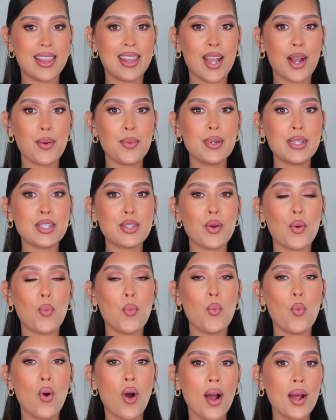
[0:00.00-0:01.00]
There was
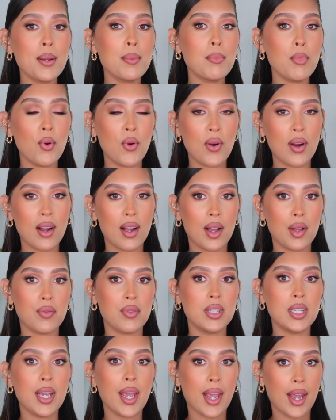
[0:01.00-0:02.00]
one more
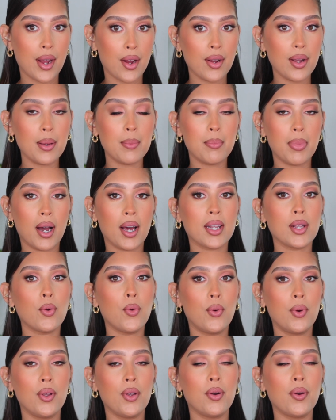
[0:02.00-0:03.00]
of the hair and body
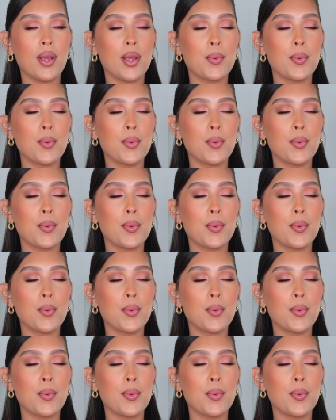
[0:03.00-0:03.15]
oil.